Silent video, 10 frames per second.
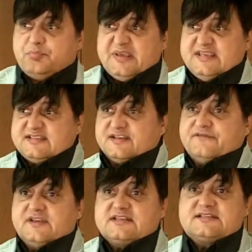piece
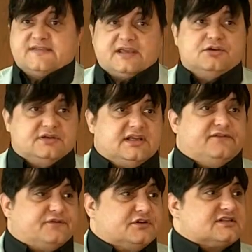of this that you need
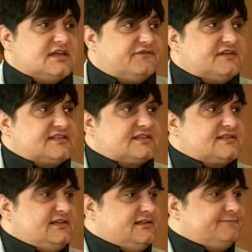for yourself to
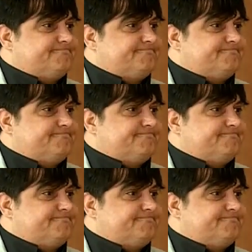succeed.